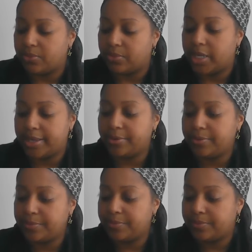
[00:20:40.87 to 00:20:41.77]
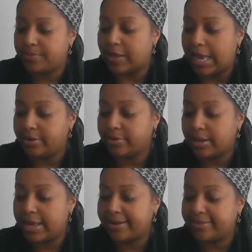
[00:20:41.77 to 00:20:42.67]
Well, I
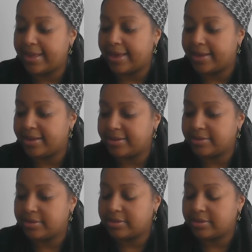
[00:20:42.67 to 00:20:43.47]
don't like that.